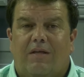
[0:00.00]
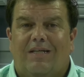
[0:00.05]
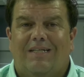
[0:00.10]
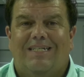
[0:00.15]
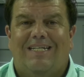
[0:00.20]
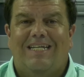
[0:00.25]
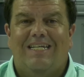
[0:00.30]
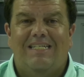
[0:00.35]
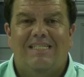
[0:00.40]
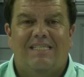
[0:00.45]

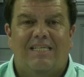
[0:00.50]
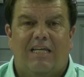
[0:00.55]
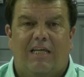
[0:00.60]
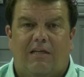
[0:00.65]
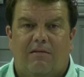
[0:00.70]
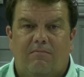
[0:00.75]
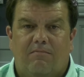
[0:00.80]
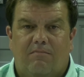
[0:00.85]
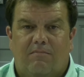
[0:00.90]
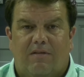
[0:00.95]

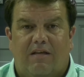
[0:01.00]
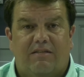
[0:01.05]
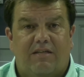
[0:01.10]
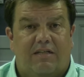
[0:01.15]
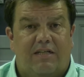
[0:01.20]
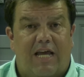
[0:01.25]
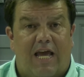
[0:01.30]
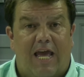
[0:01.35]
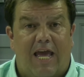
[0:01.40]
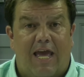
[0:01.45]
DC, that's a
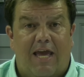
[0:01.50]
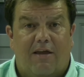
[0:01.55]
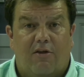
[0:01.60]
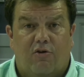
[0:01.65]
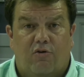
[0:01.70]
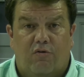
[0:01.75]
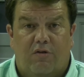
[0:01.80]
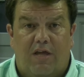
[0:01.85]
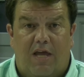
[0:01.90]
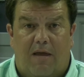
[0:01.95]

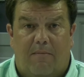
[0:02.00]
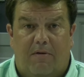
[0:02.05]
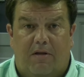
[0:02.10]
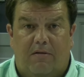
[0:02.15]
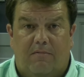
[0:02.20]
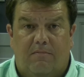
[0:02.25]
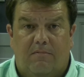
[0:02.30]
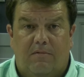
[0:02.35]
diagonal cabinet.